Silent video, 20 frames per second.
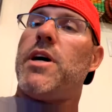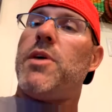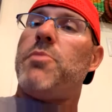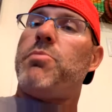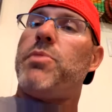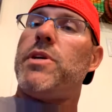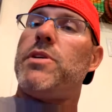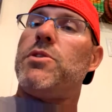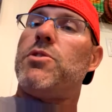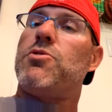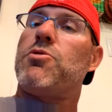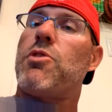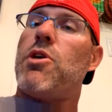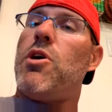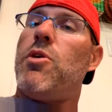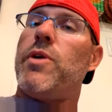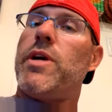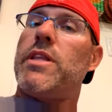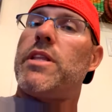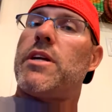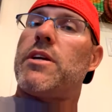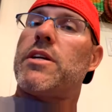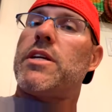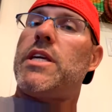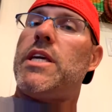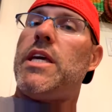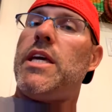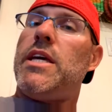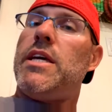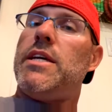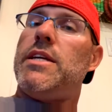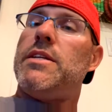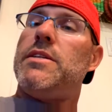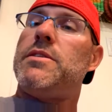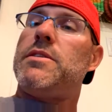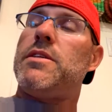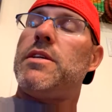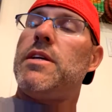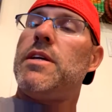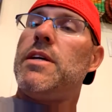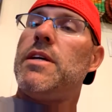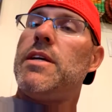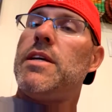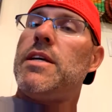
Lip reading: up in growing their kids